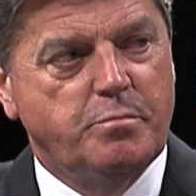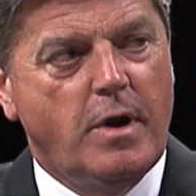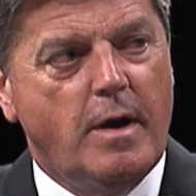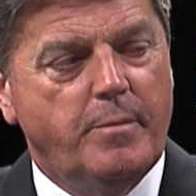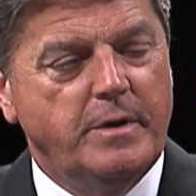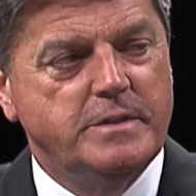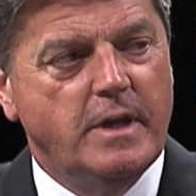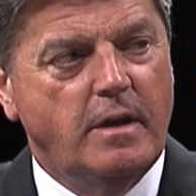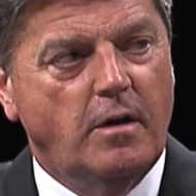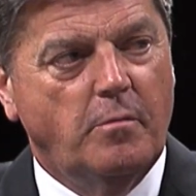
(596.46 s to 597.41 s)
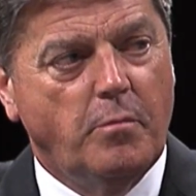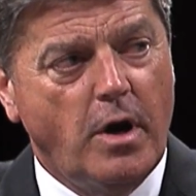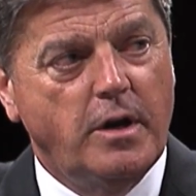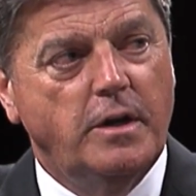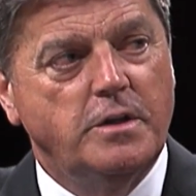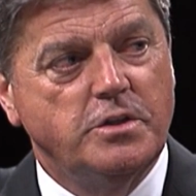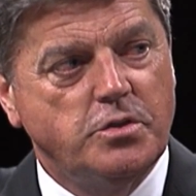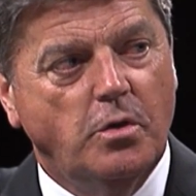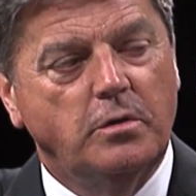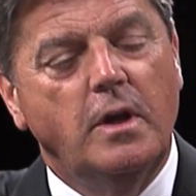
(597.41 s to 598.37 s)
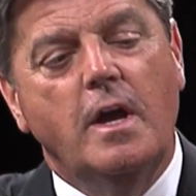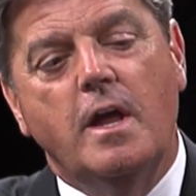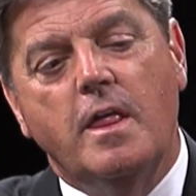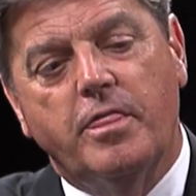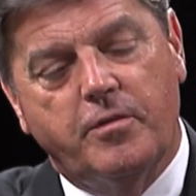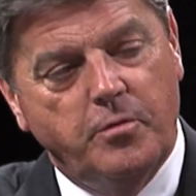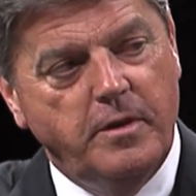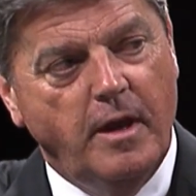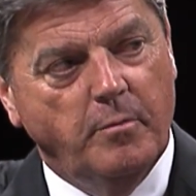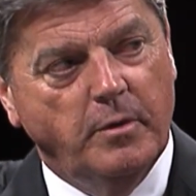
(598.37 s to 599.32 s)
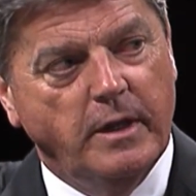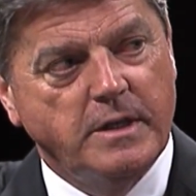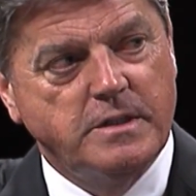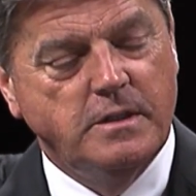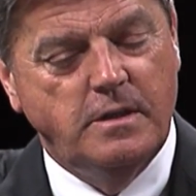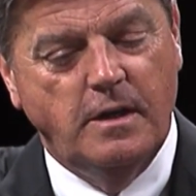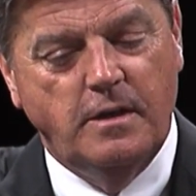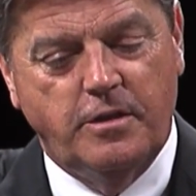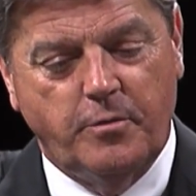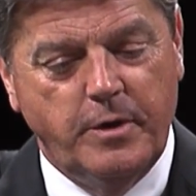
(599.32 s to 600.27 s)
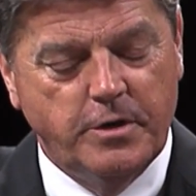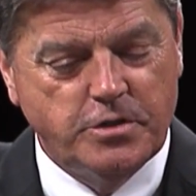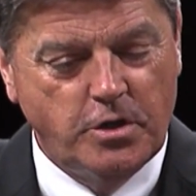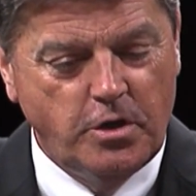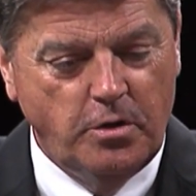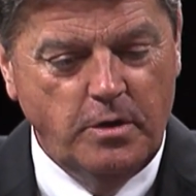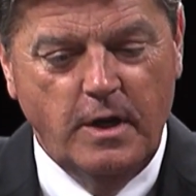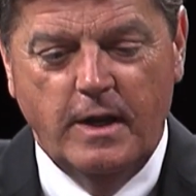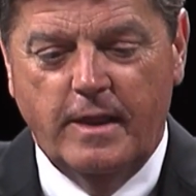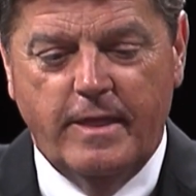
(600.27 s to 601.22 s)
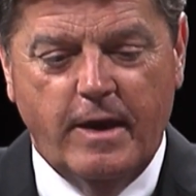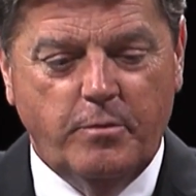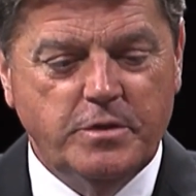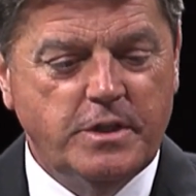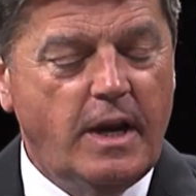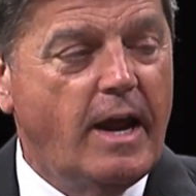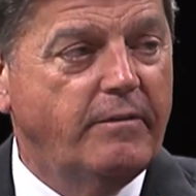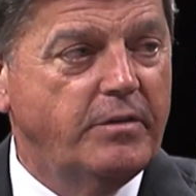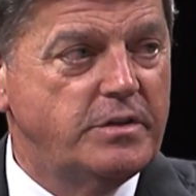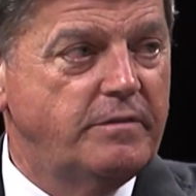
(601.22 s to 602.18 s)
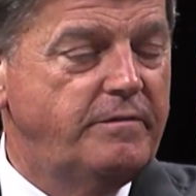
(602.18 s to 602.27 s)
properties that are marketed and sold through the MLS. And 3 years ago, that was an average of